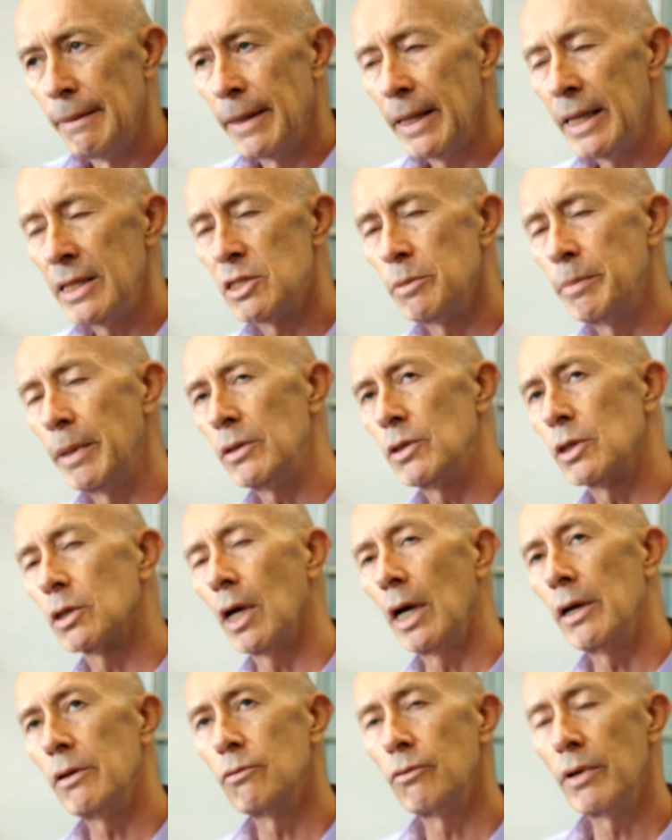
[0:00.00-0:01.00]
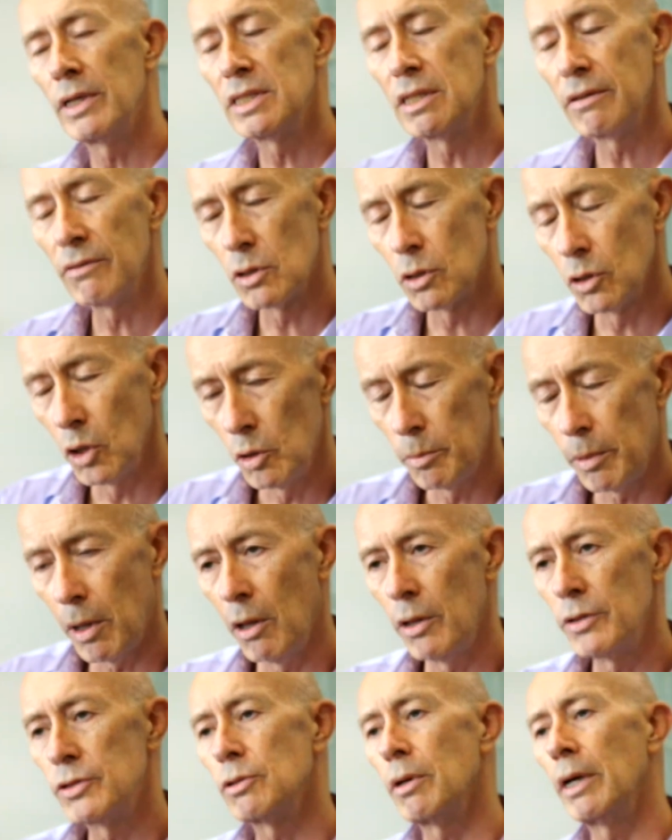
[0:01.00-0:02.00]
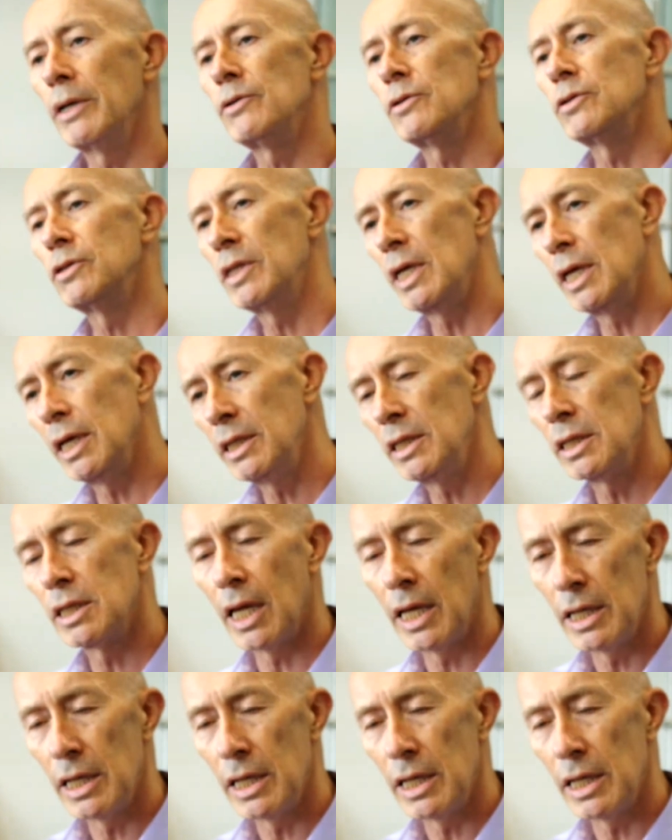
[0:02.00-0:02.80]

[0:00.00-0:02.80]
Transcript: it's about the rest of the globe also understanding